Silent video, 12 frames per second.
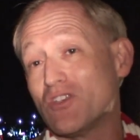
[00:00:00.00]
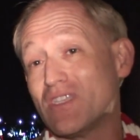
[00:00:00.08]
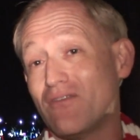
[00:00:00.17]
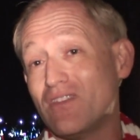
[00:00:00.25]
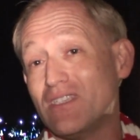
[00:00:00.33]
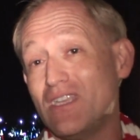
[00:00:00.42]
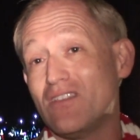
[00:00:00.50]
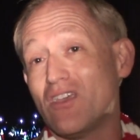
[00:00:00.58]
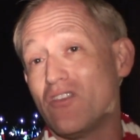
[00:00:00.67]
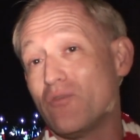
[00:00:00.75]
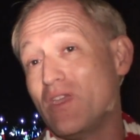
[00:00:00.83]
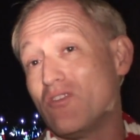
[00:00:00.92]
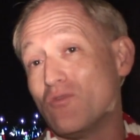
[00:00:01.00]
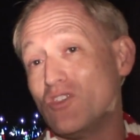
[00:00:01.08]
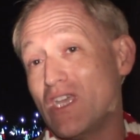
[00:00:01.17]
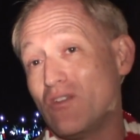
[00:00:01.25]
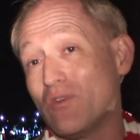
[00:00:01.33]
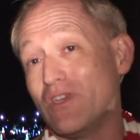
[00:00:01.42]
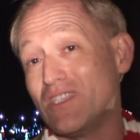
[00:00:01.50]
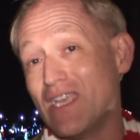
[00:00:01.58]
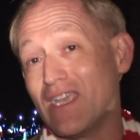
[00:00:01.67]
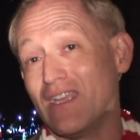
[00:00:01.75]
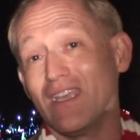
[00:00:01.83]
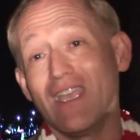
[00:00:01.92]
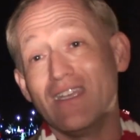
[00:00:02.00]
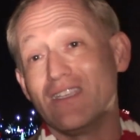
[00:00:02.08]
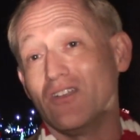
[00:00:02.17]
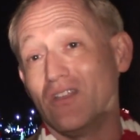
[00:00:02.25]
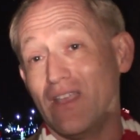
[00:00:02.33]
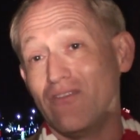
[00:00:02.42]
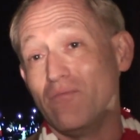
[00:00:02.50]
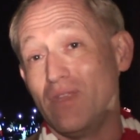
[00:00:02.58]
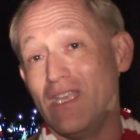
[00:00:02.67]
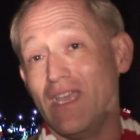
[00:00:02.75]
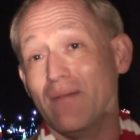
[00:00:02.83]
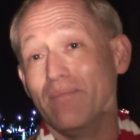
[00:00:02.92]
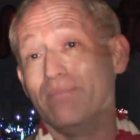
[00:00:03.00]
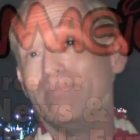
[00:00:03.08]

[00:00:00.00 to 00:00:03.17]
17th all the way through January 2nd, again till 11 p.m.